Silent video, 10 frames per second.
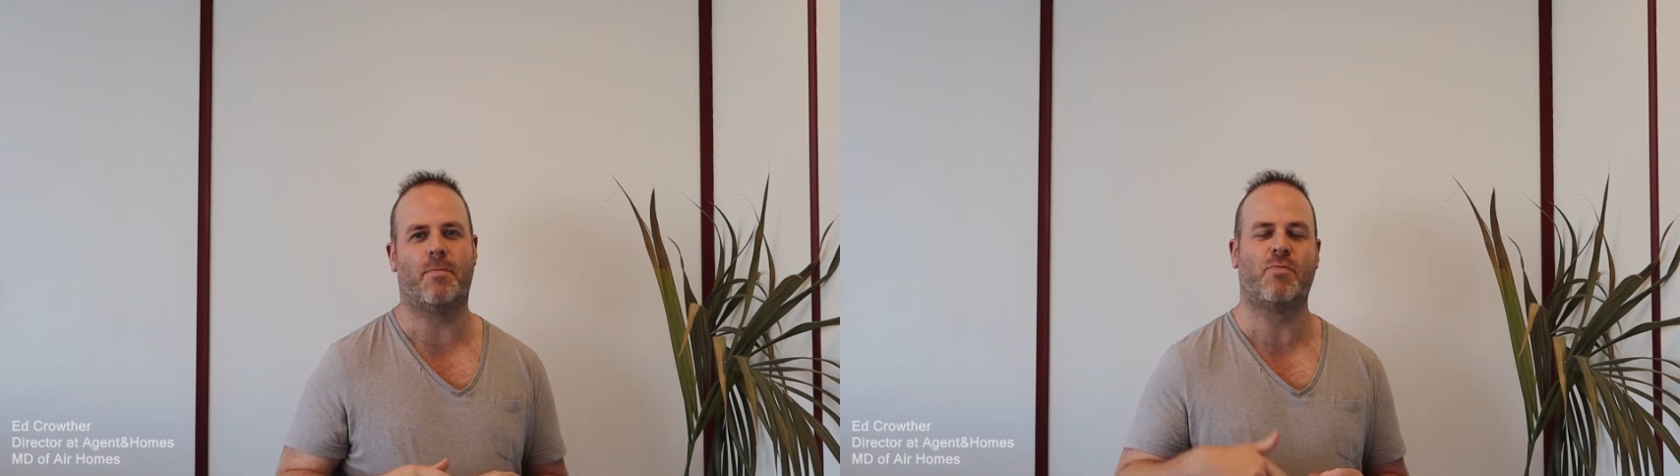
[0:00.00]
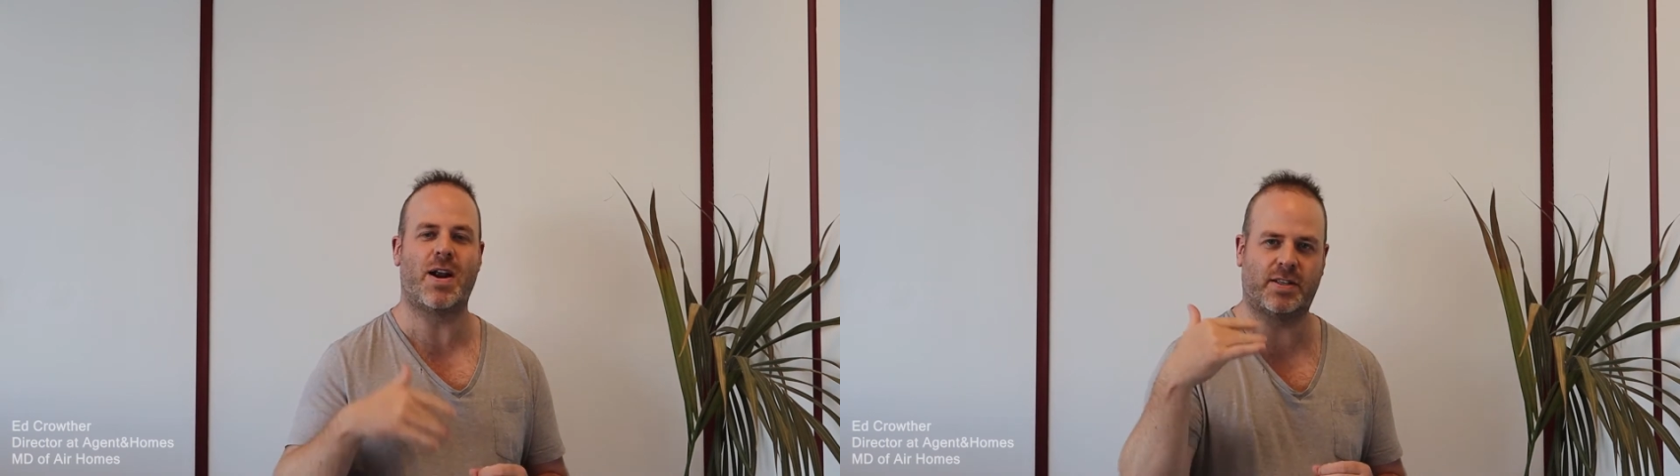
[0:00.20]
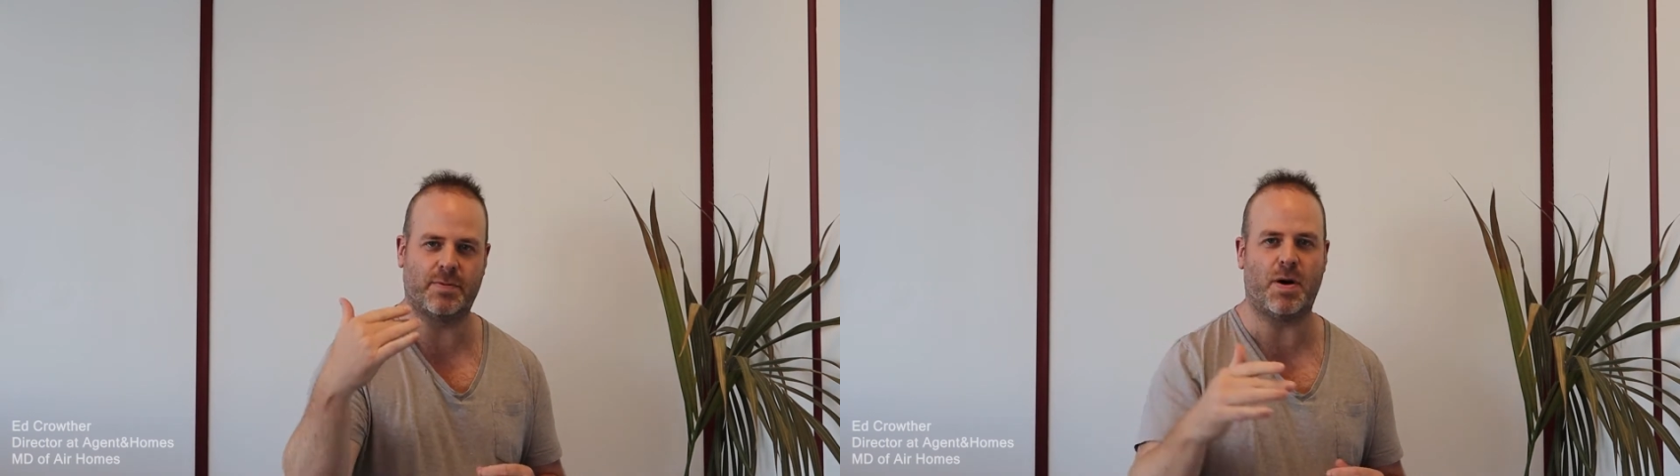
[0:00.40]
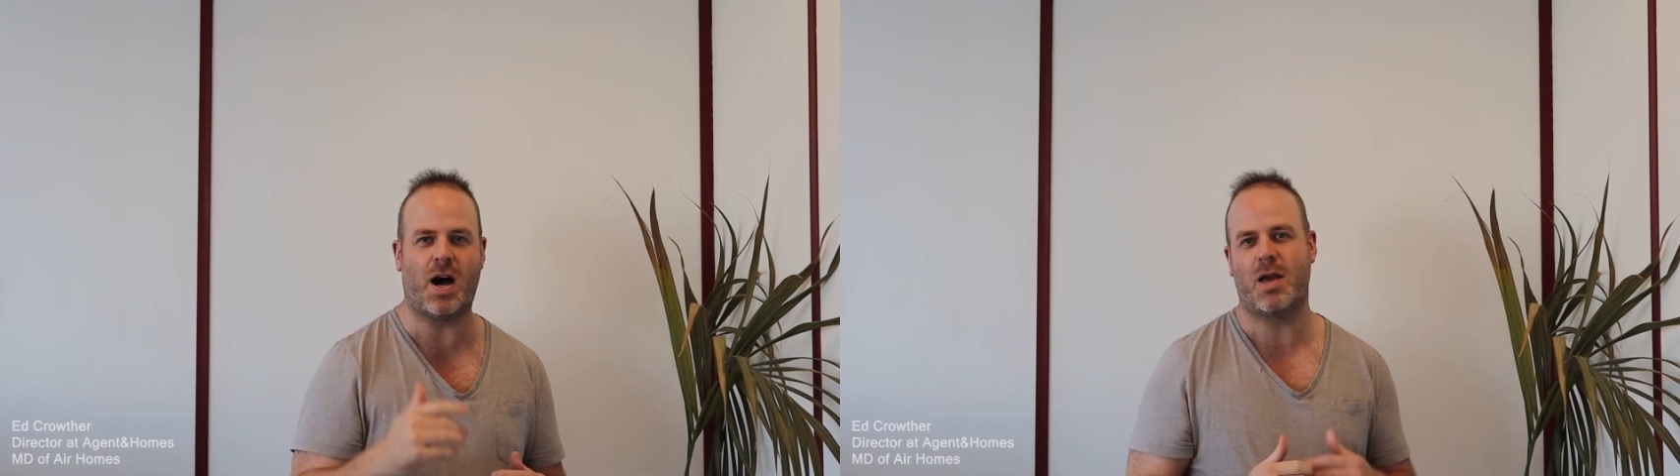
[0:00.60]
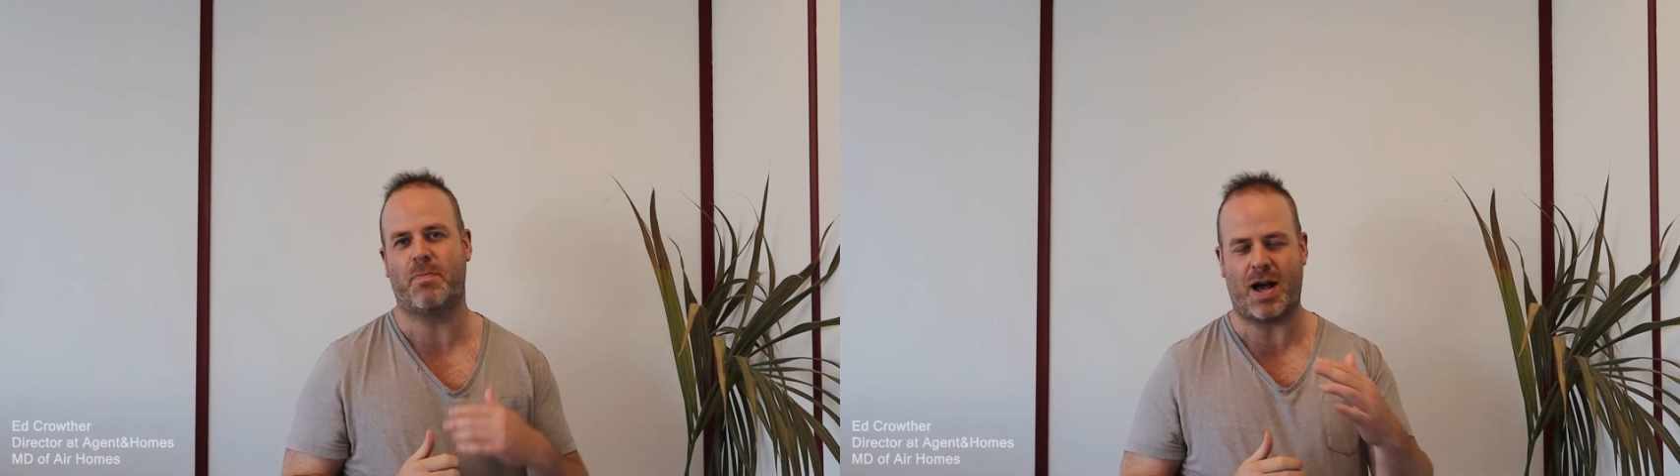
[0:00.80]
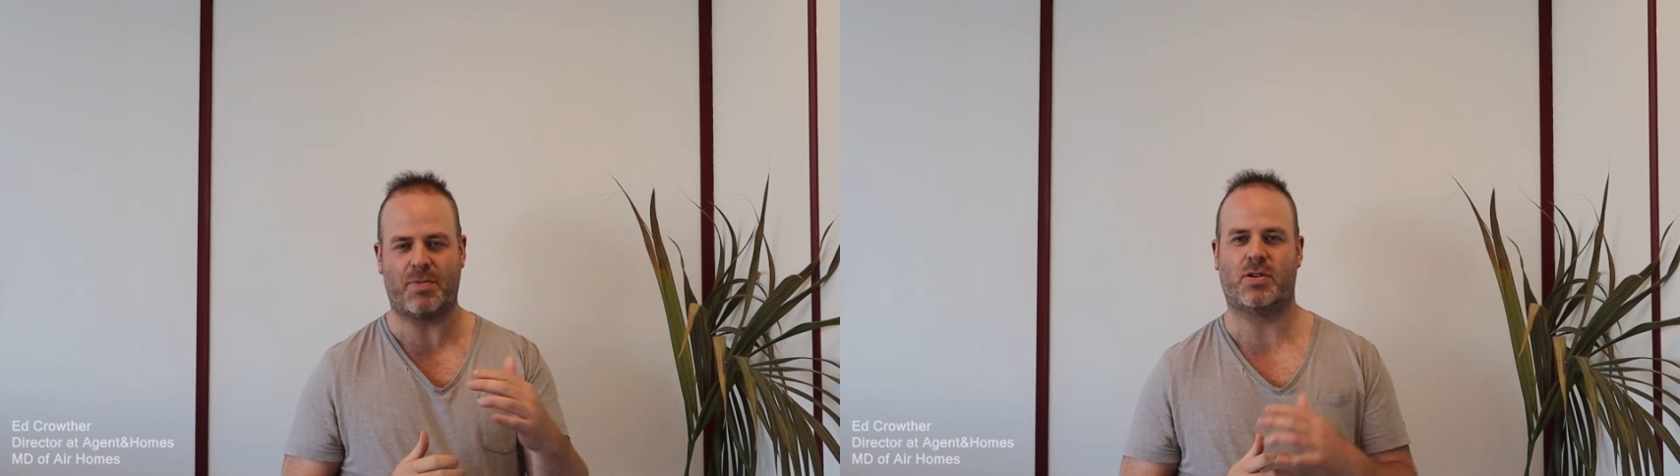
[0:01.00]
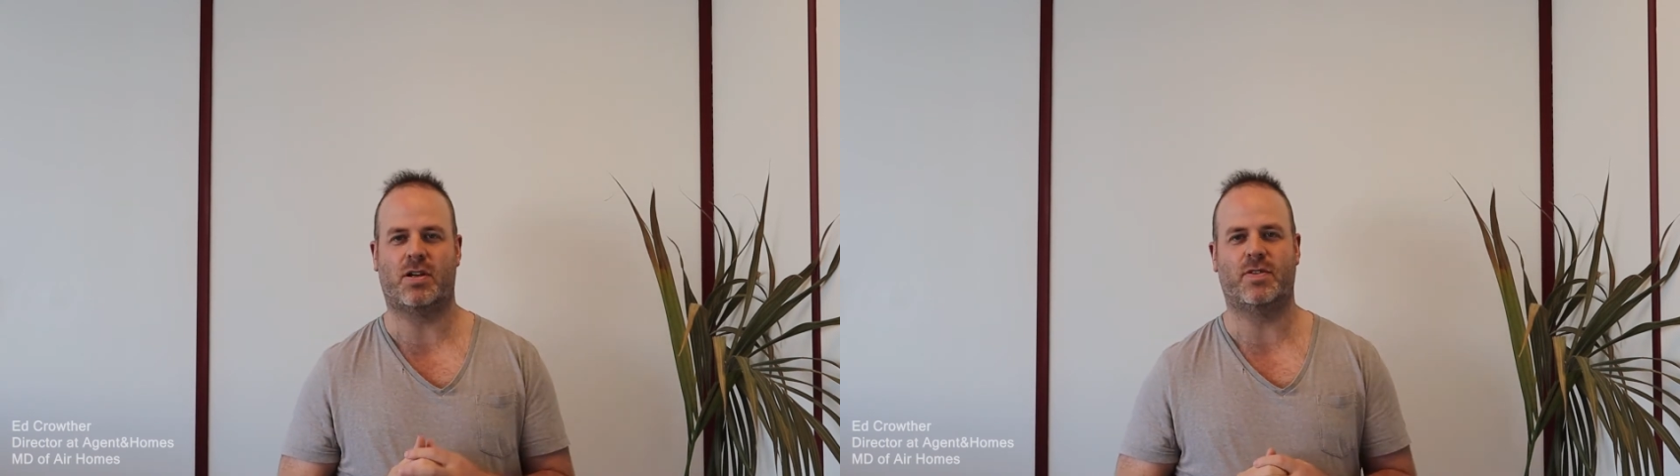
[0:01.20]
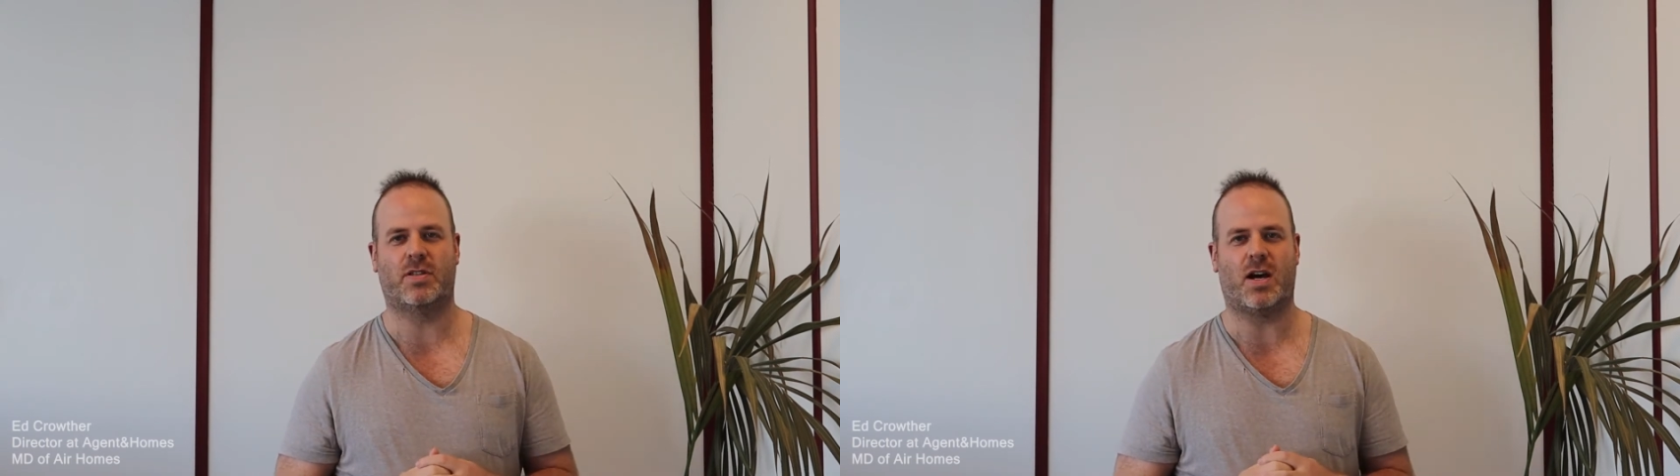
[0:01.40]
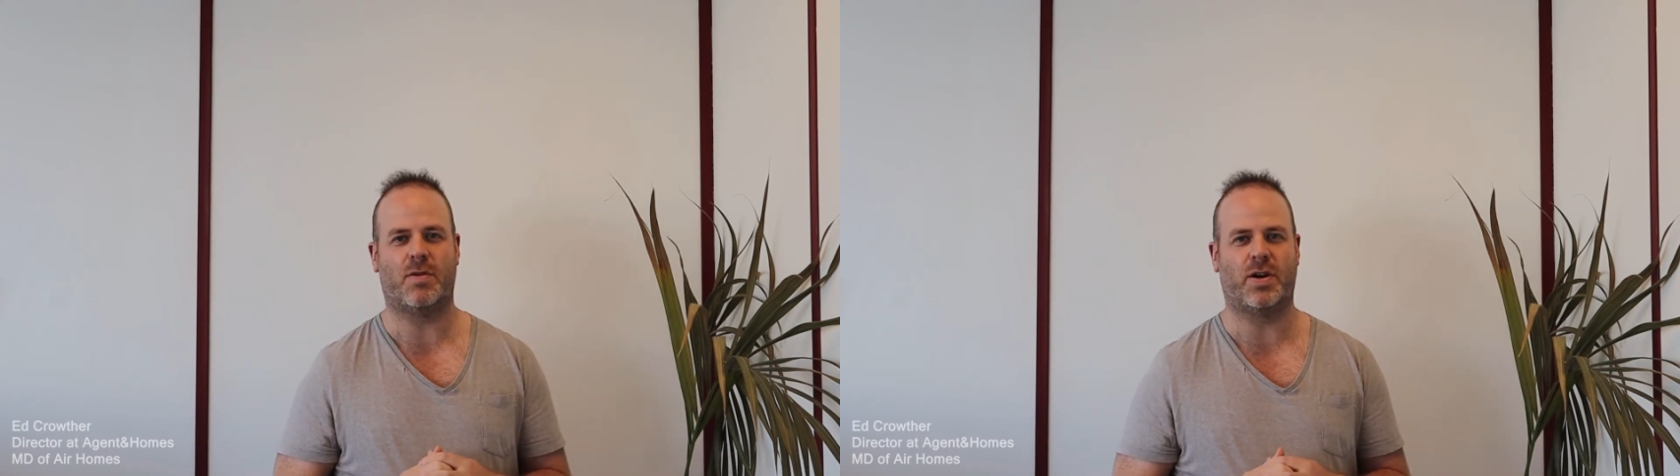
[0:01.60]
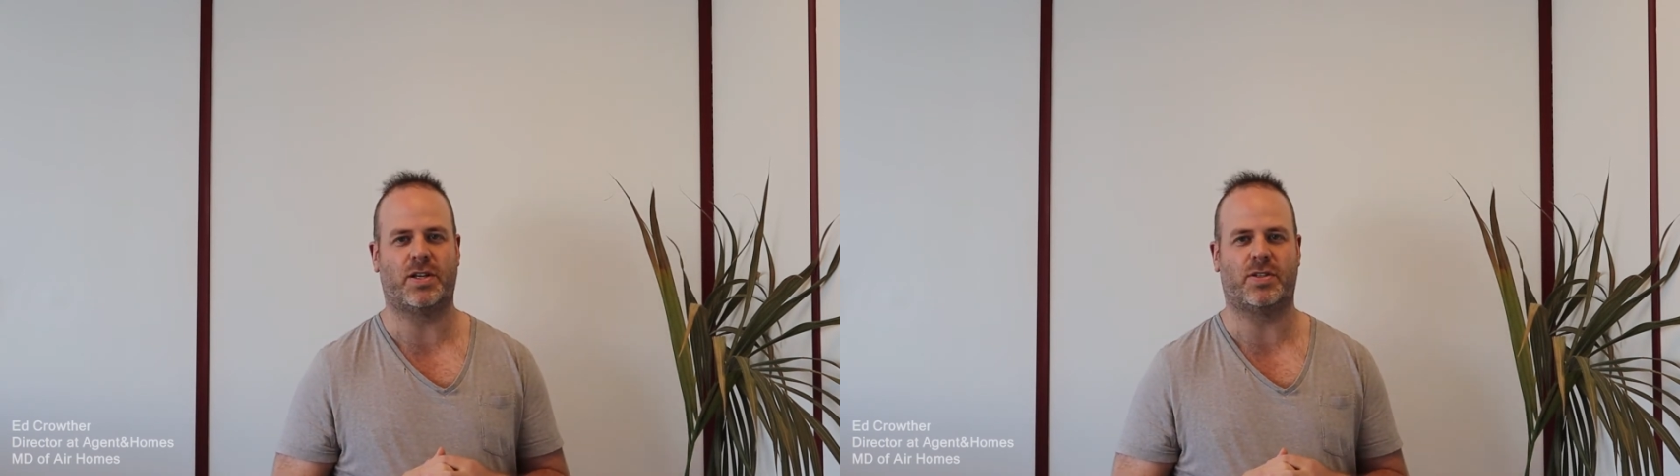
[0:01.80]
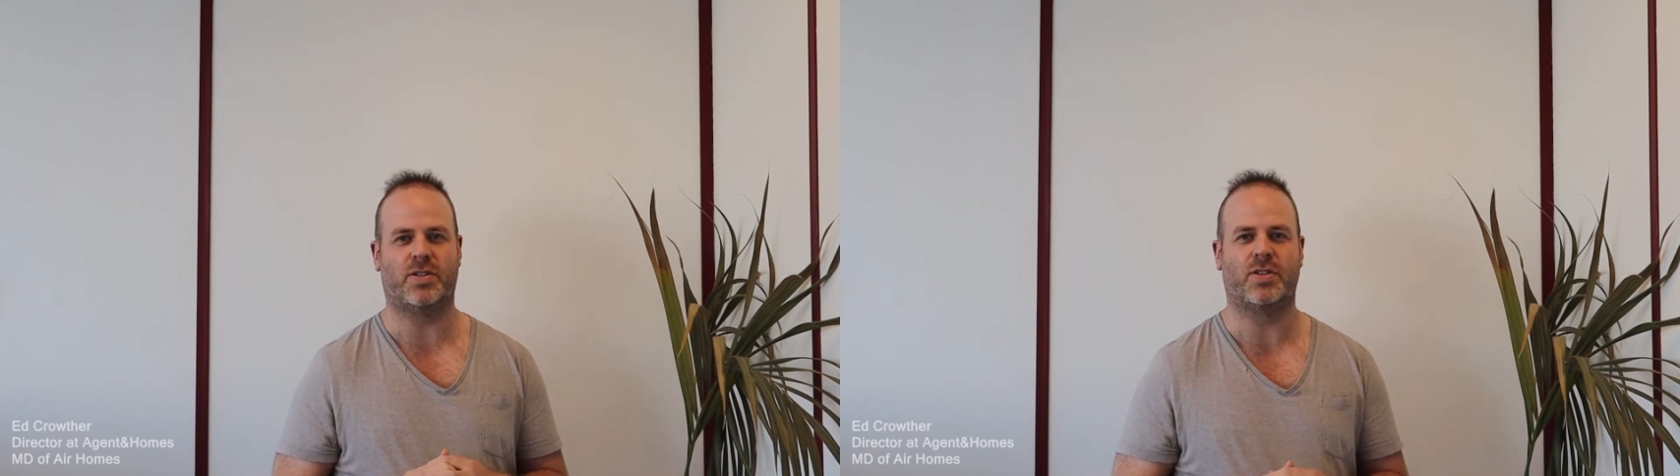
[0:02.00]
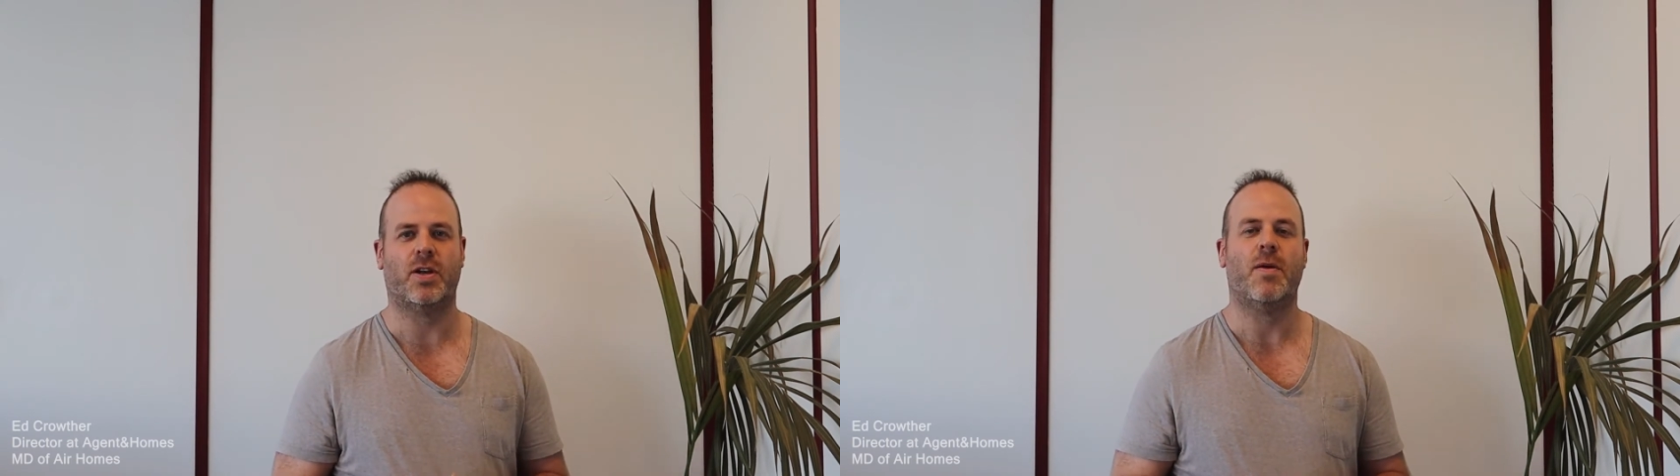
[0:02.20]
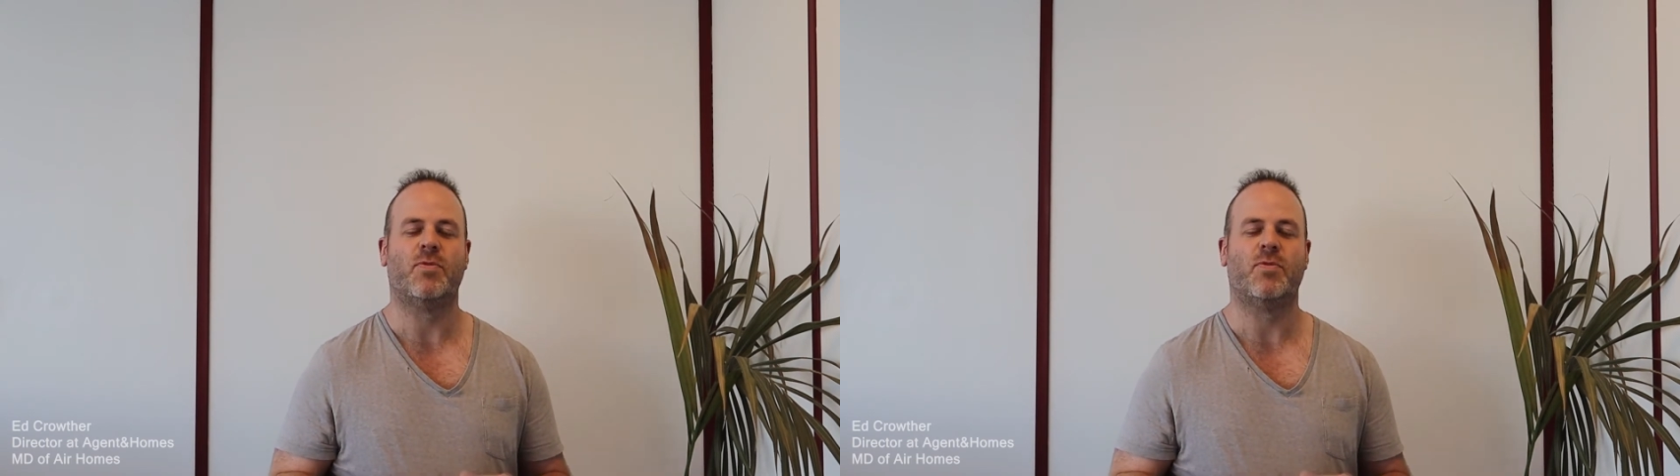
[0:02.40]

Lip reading: ready to buy, perhaps are even time wasters.